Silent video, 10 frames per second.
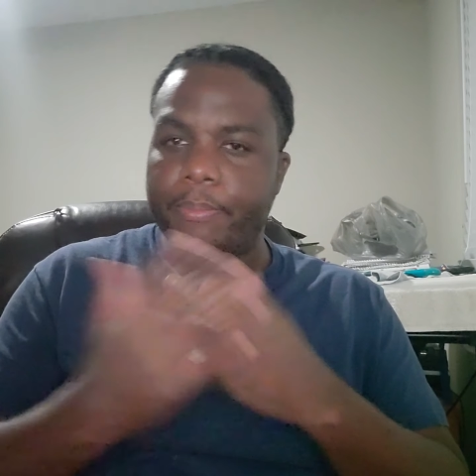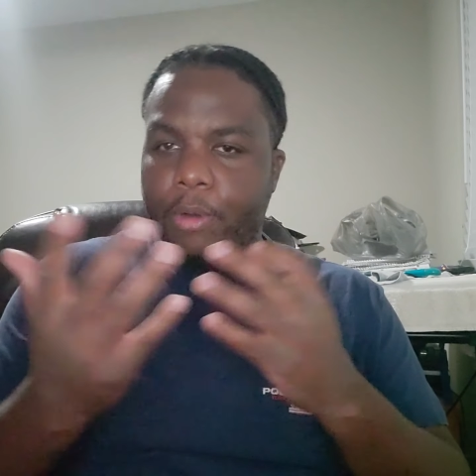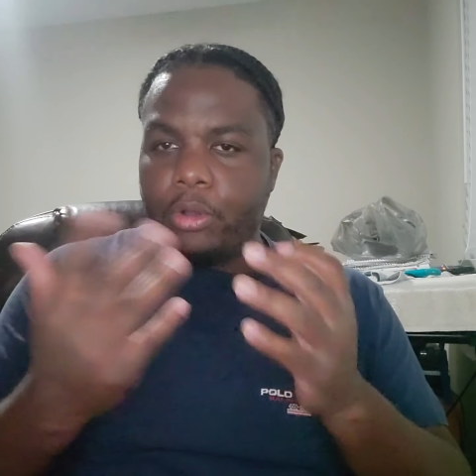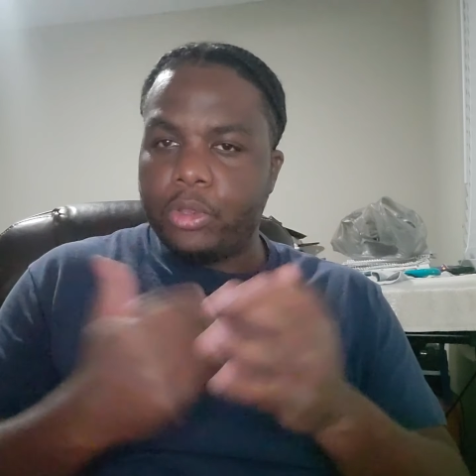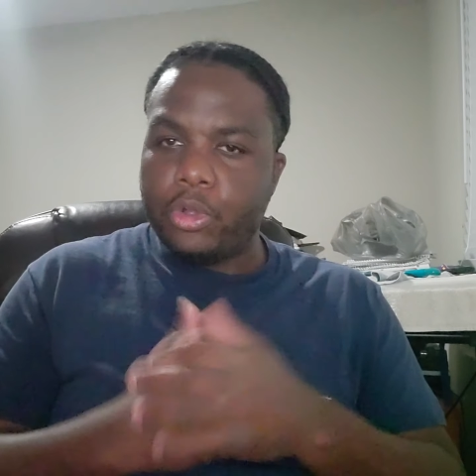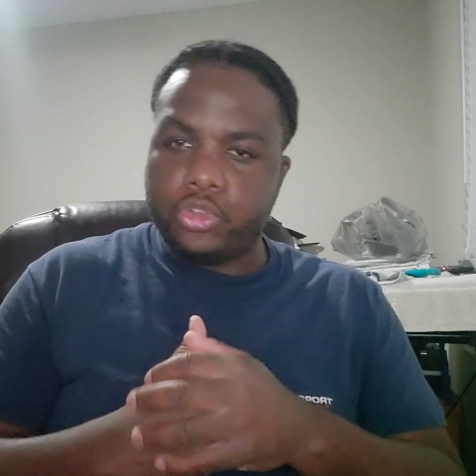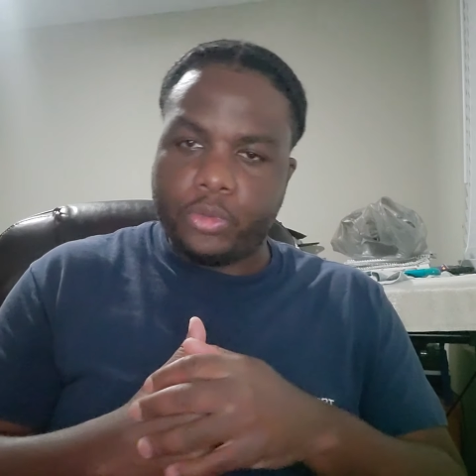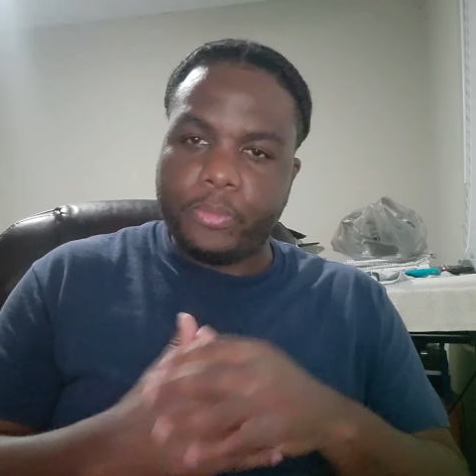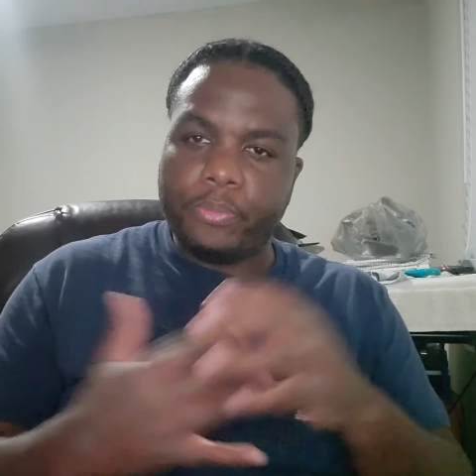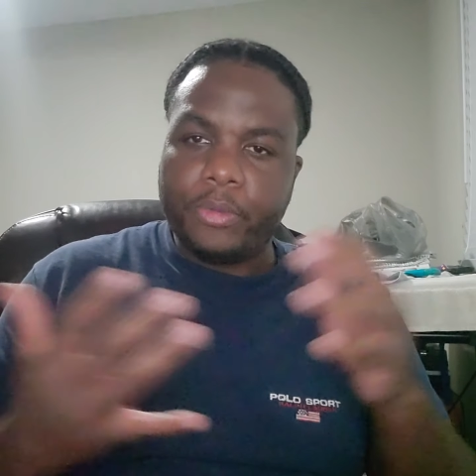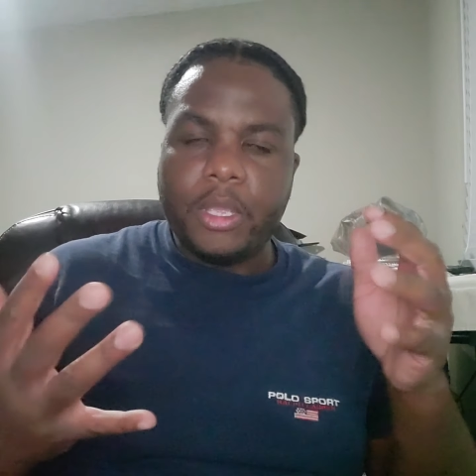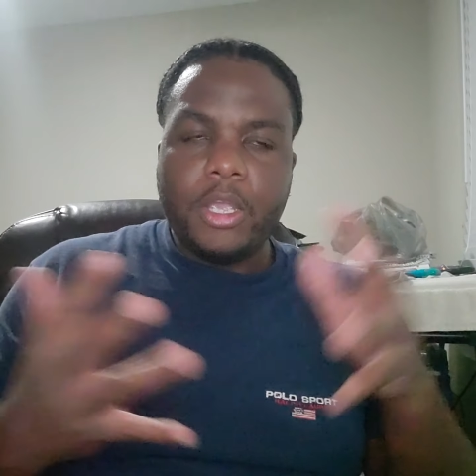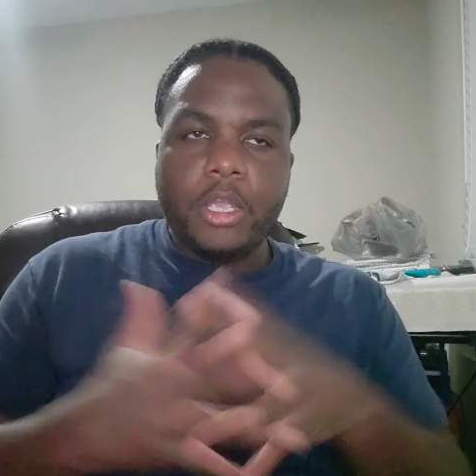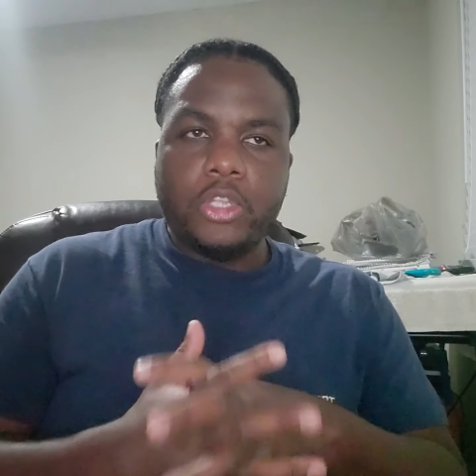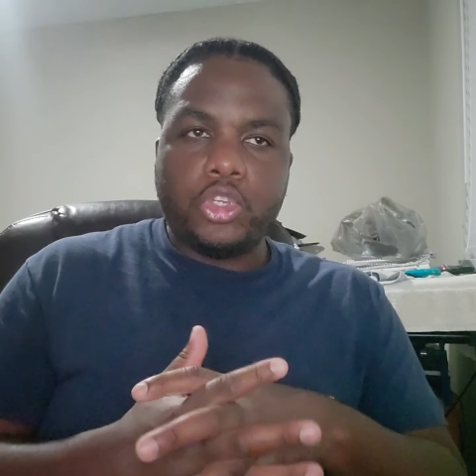Polo, triple
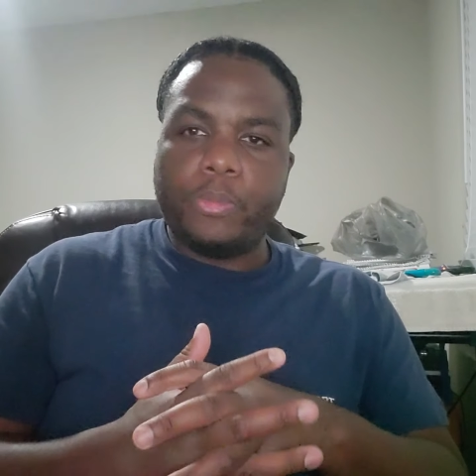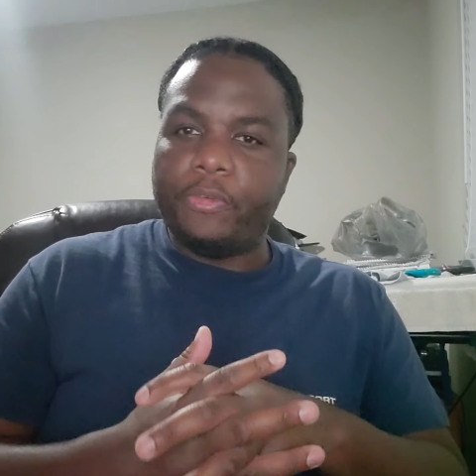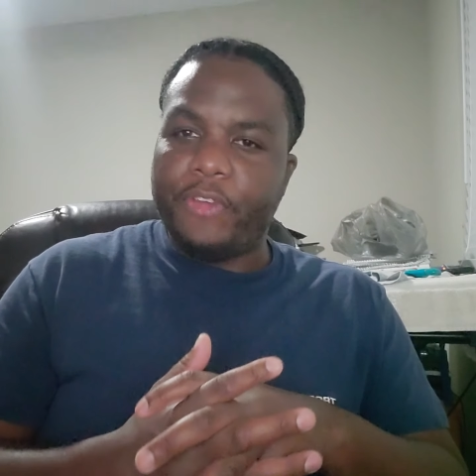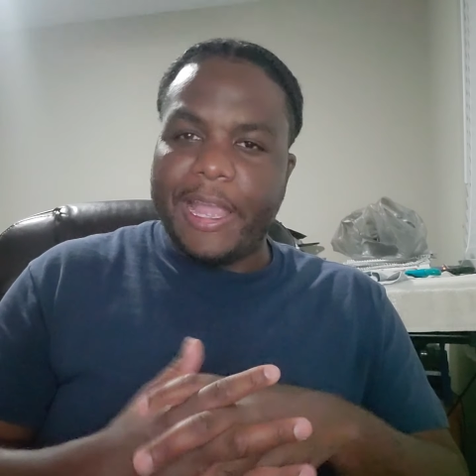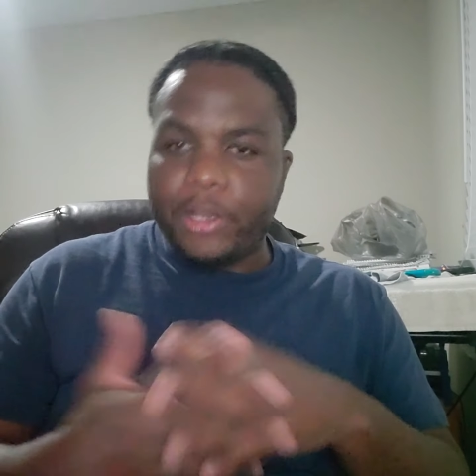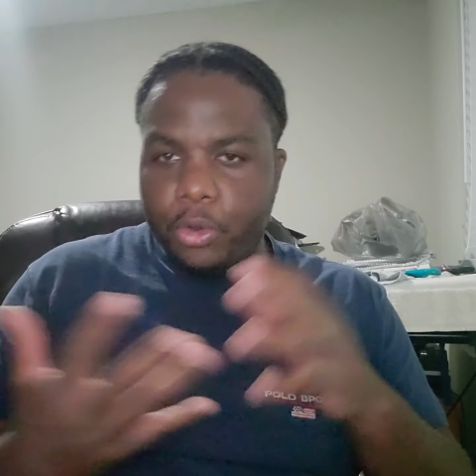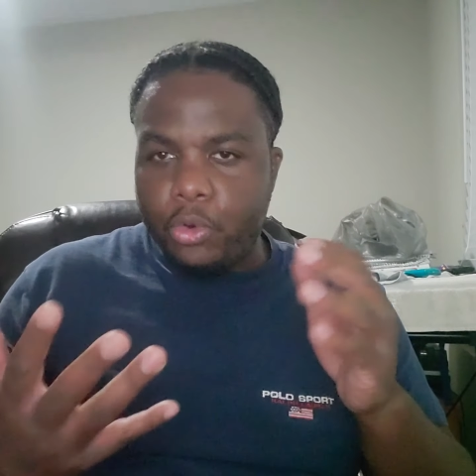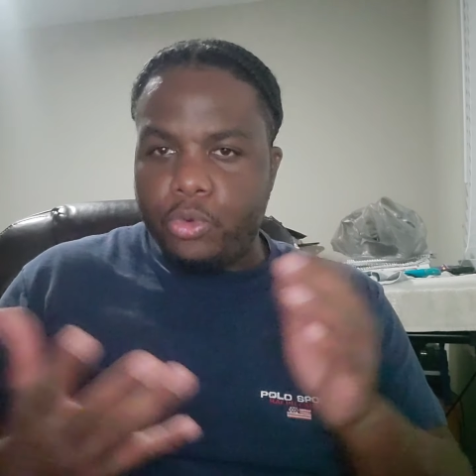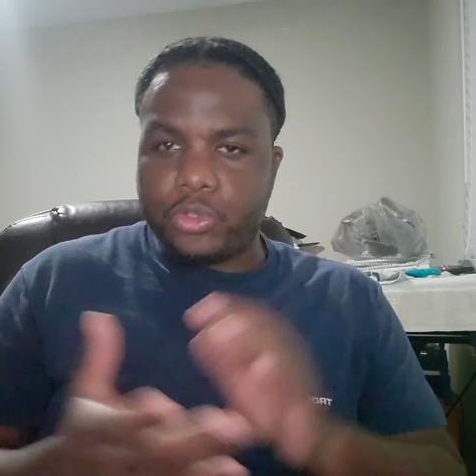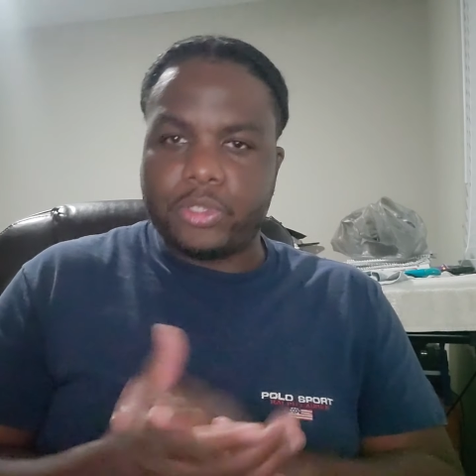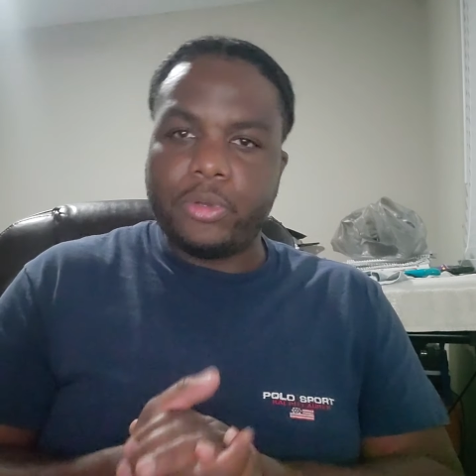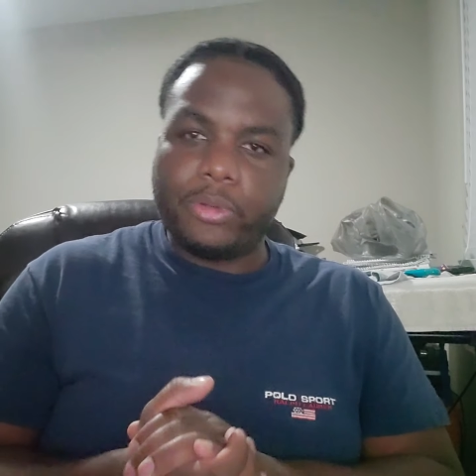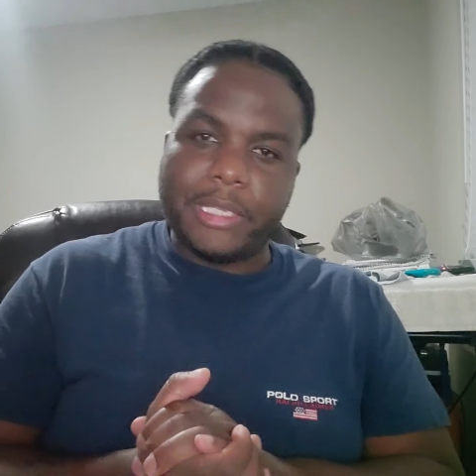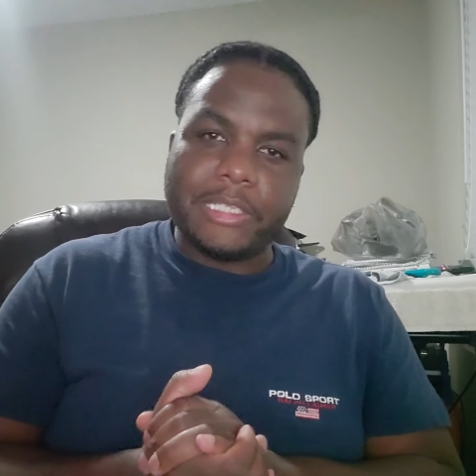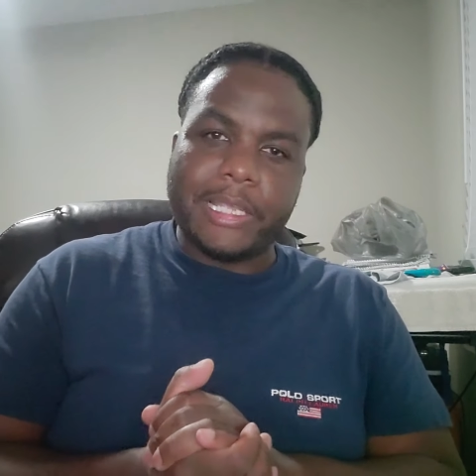fat goose, things